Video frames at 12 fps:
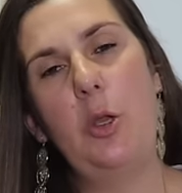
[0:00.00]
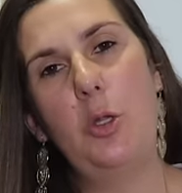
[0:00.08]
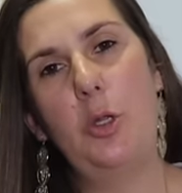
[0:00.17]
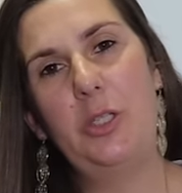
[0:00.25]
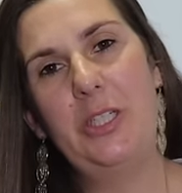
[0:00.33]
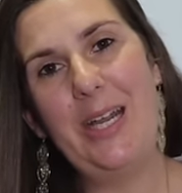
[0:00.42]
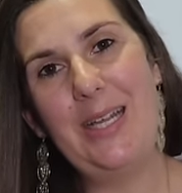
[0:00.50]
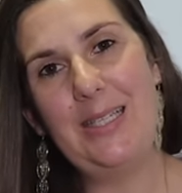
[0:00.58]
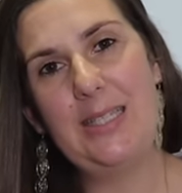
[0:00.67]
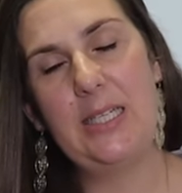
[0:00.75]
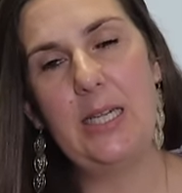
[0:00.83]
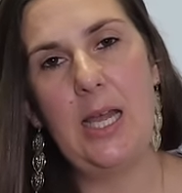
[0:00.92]
on your
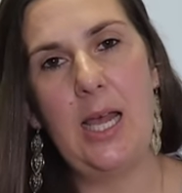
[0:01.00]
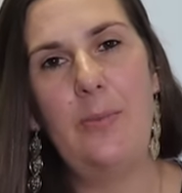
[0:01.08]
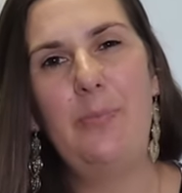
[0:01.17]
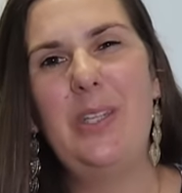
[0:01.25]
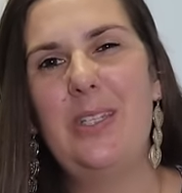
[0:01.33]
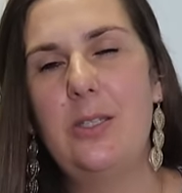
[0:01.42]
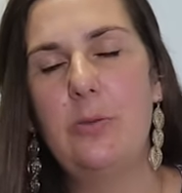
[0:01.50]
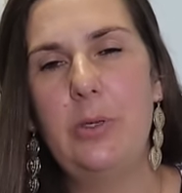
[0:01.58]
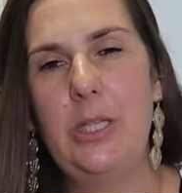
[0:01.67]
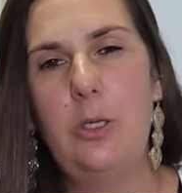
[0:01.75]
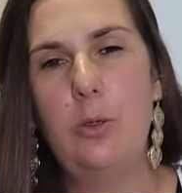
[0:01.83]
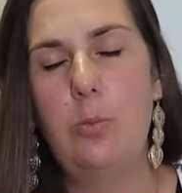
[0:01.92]
chest. This is a
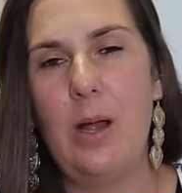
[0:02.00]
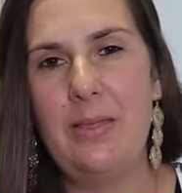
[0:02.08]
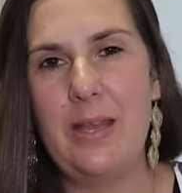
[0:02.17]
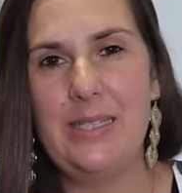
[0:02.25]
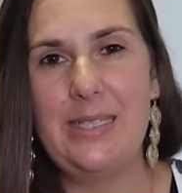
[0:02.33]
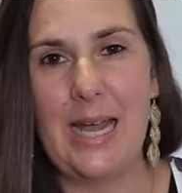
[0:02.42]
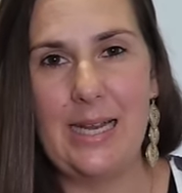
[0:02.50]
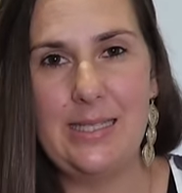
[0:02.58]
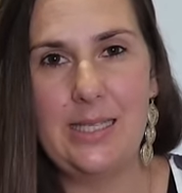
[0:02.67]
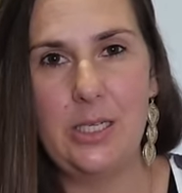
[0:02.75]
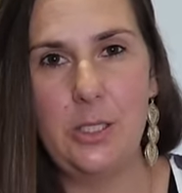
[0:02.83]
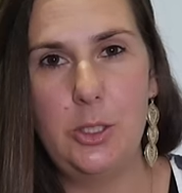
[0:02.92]
really good one that
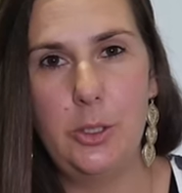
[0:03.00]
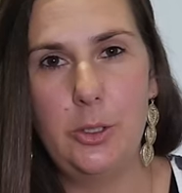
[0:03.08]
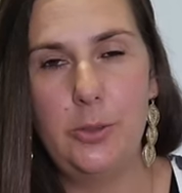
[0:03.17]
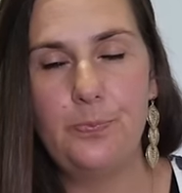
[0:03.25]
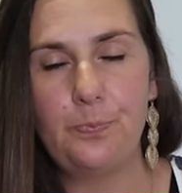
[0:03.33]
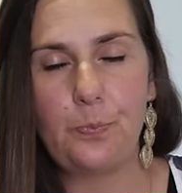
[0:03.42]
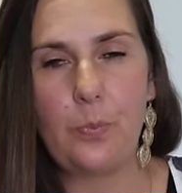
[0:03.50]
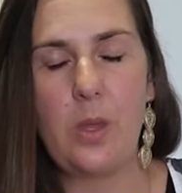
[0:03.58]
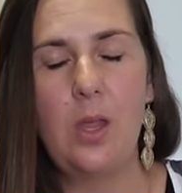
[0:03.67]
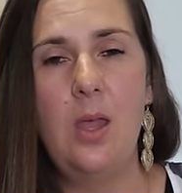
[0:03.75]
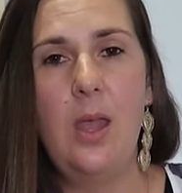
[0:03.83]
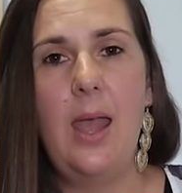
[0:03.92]
dads can do.
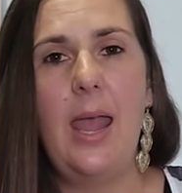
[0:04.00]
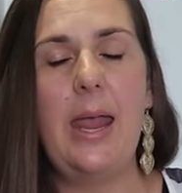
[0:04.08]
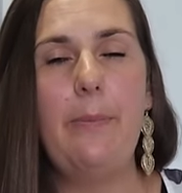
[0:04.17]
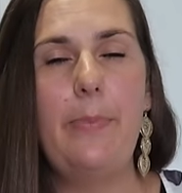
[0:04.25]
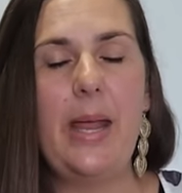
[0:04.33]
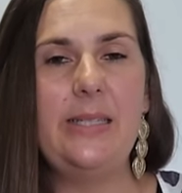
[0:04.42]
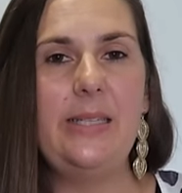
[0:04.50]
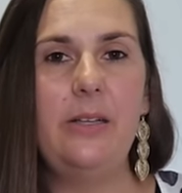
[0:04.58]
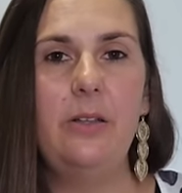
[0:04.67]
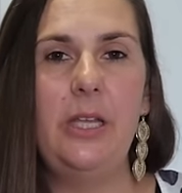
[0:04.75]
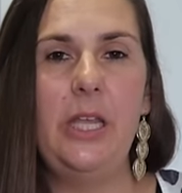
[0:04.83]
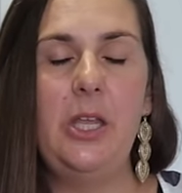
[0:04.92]
And
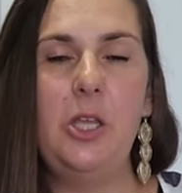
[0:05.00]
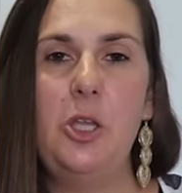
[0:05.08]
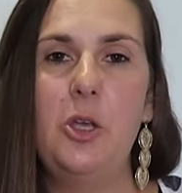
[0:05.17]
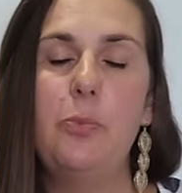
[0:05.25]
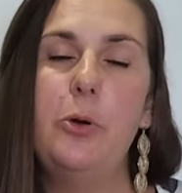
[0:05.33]
basically, you can